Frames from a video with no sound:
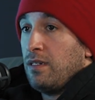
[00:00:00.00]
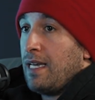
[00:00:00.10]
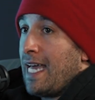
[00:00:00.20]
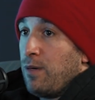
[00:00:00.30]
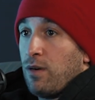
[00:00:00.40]

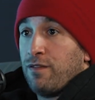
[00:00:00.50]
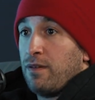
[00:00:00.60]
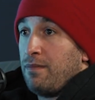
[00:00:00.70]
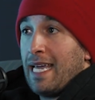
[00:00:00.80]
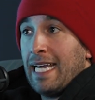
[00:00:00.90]
anywhere
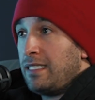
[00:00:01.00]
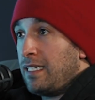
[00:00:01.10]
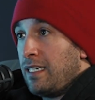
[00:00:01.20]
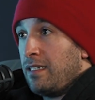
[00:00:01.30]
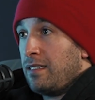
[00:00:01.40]
from
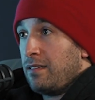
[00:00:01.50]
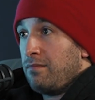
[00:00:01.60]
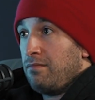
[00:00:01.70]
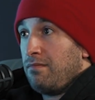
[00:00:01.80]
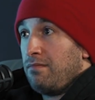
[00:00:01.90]
18 to
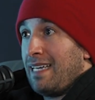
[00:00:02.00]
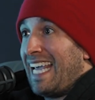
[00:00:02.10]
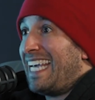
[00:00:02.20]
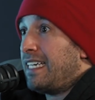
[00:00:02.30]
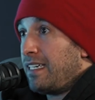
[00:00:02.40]

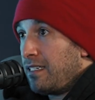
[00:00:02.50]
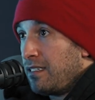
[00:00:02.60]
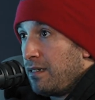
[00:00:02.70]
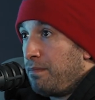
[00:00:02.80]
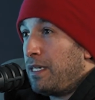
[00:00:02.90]
80,
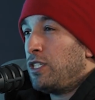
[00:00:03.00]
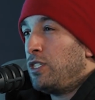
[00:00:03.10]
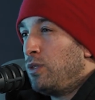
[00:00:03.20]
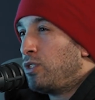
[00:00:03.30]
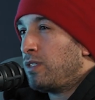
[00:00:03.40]
but
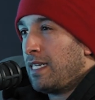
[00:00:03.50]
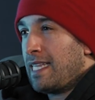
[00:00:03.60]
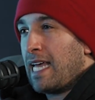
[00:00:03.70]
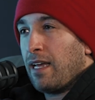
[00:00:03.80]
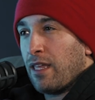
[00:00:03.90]
usually in
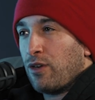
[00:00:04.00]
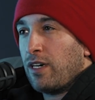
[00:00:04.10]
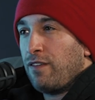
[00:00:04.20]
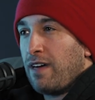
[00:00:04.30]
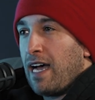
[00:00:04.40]
that like
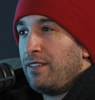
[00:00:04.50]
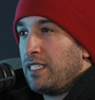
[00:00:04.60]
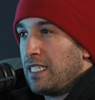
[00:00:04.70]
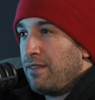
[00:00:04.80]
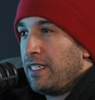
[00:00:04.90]
35 to
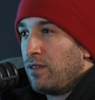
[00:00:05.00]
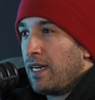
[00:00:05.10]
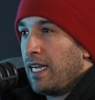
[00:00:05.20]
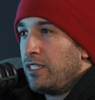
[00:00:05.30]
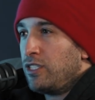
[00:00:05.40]
70
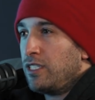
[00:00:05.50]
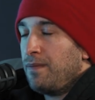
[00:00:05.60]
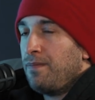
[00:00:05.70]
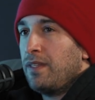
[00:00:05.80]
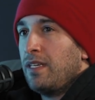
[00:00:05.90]
range.
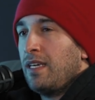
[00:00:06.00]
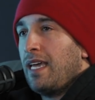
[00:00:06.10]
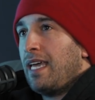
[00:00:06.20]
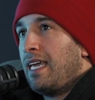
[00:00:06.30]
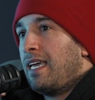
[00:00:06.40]

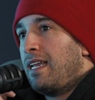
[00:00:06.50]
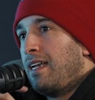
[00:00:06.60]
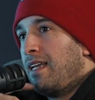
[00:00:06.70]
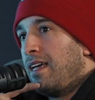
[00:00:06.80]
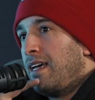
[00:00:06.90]

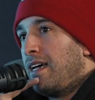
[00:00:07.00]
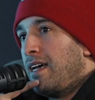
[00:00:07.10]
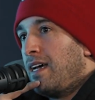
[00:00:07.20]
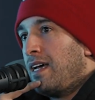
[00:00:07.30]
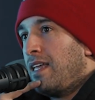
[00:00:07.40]
And
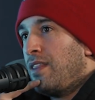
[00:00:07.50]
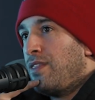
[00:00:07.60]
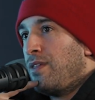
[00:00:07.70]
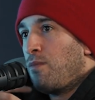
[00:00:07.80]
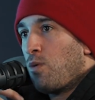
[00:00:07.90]

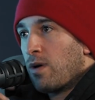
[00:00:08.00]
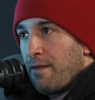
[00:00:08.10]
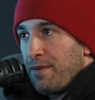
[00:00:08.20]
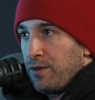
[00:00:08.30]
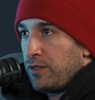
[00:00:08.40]
the more I've
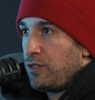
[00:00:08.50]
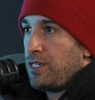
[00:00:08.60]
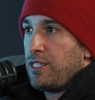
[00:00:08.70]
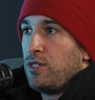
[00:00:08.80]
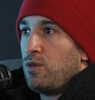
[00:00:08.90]
been doing
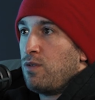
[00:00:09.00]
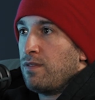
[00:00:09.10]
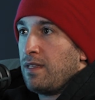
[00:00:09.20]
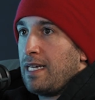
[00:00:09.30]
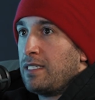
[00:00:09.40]
jiu-jitsu over
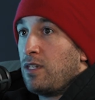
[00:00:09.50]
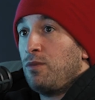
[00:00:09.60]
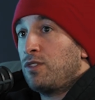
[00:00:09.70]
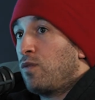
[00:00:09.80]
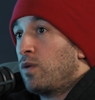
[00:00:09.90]
the last
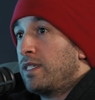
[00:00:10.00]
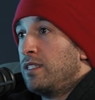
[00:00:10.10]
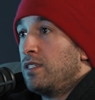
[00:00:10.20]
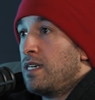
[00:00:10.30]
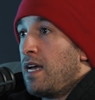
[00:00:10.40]
almost 4
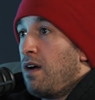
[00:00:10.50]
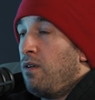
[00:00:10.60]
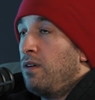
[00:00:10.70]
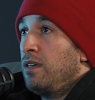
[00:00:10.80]
years now,